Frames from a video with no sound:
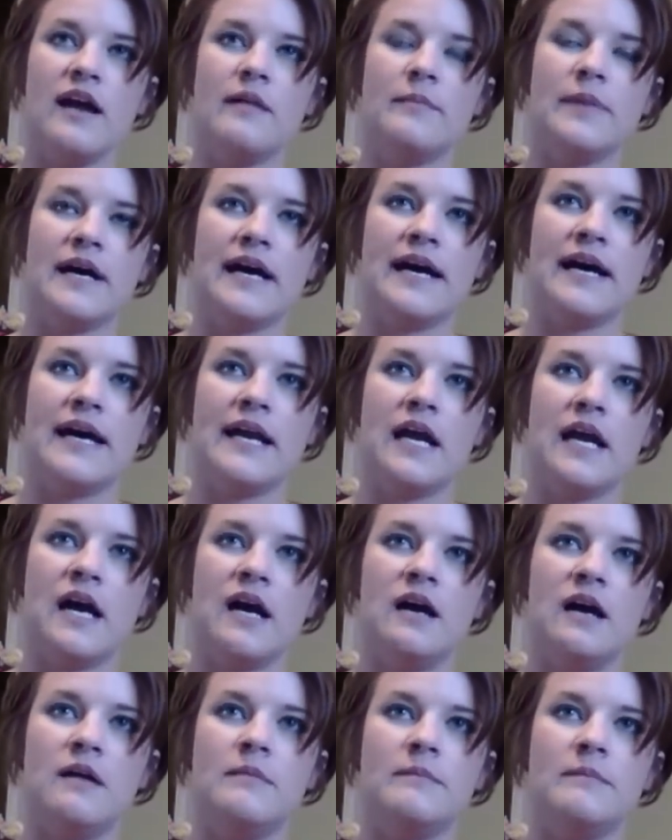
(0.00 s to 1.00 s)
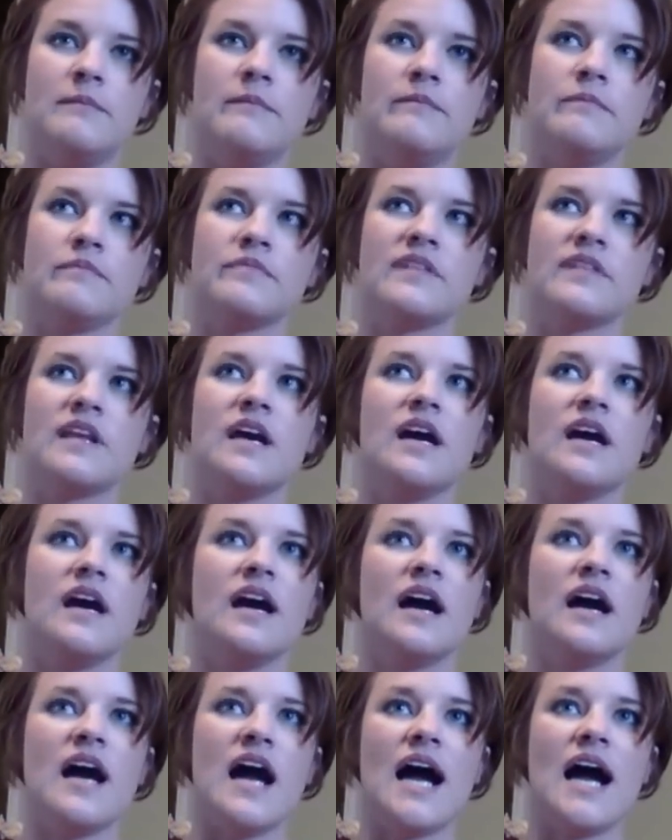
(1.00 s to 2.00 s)
But
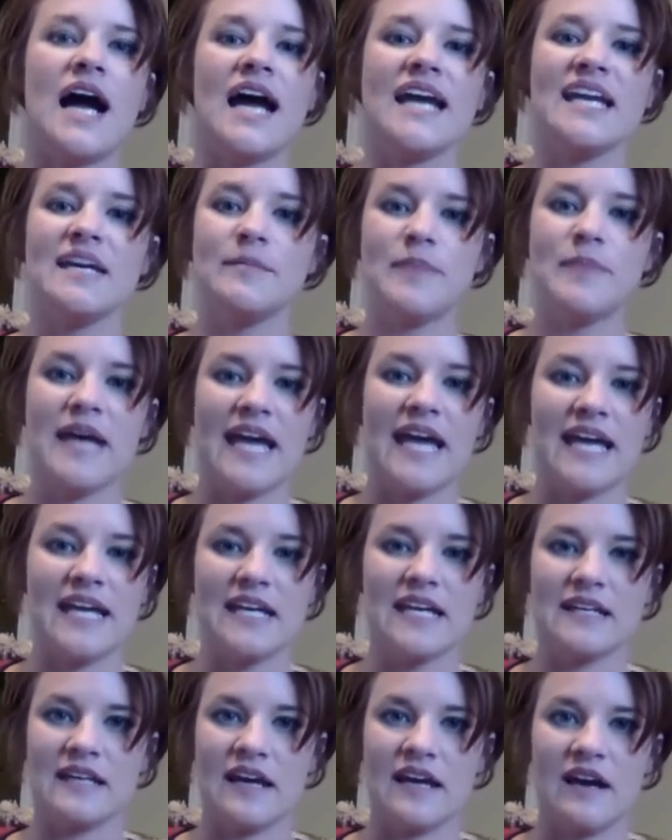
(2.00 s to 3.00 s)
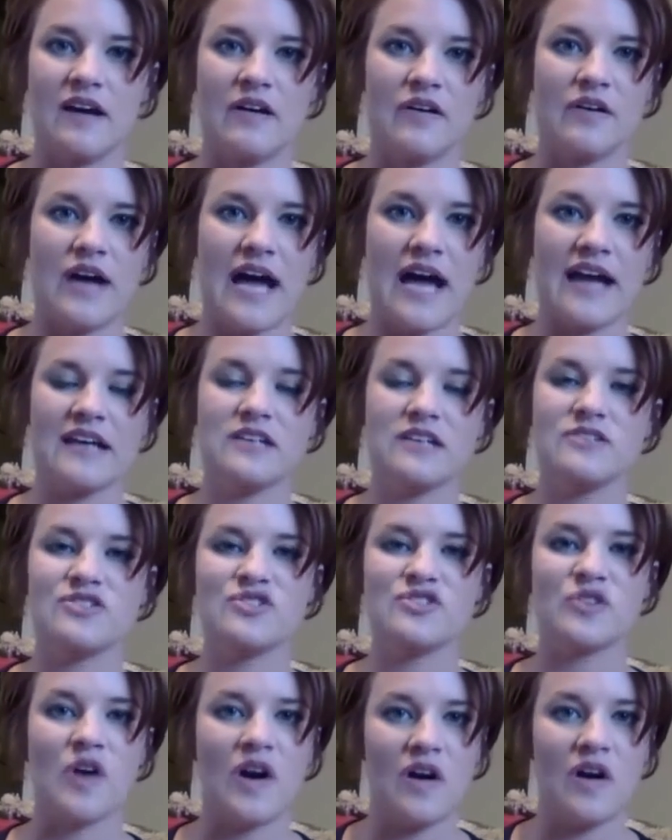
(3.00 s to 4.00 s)
I can paint now. I can
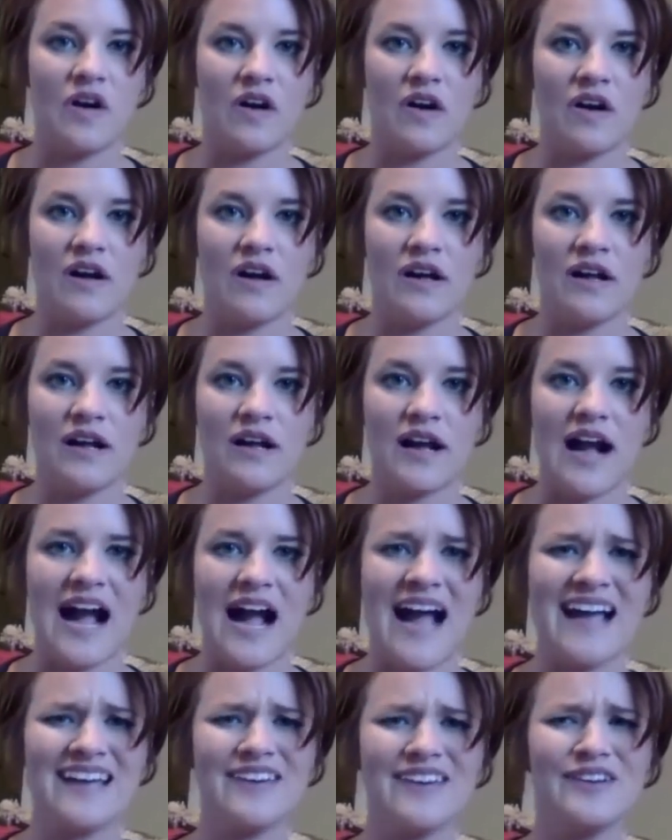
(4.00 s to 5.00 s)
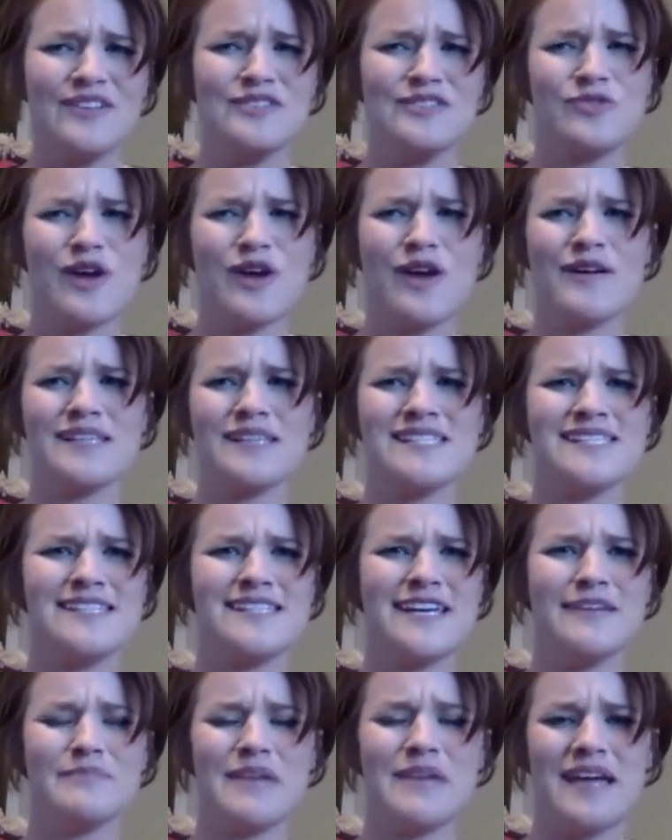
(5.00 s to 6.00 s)
draw. I couldn't draw a
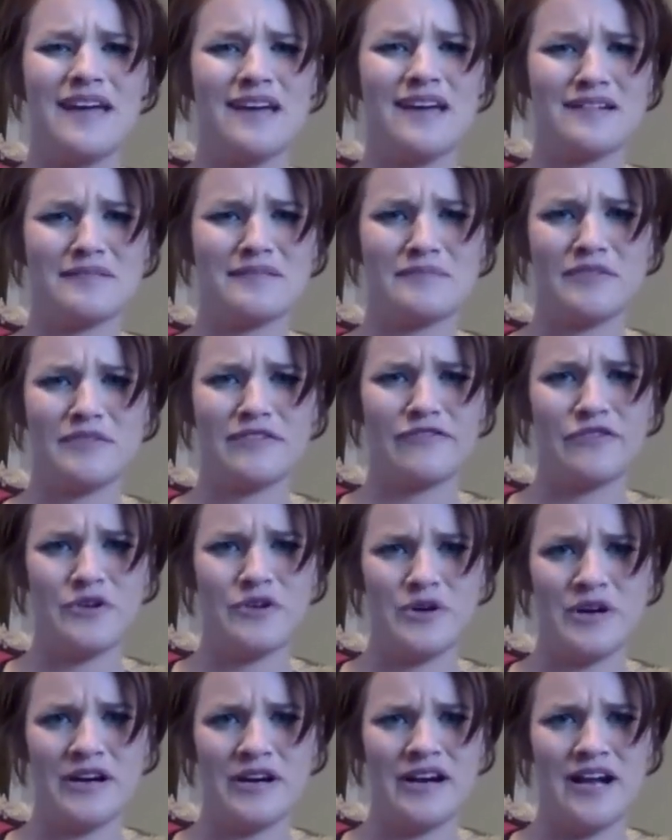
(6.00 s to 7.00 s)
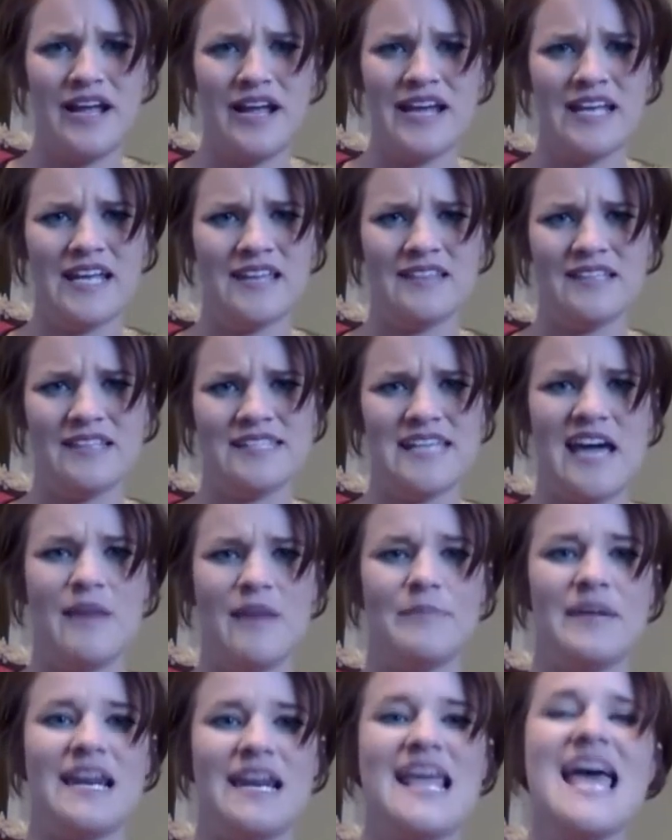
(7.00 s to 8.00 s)
stick man before any of this
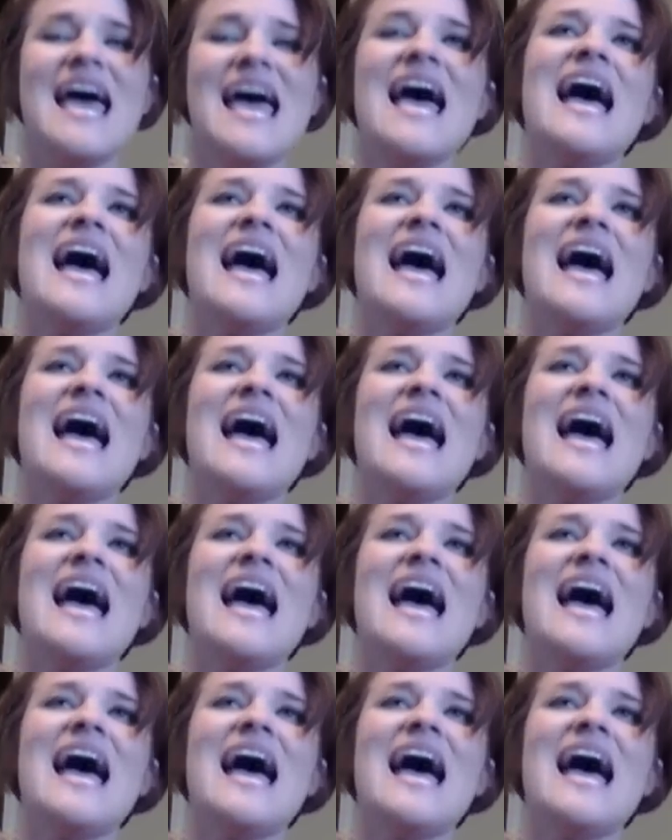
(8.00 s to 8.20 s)
happened.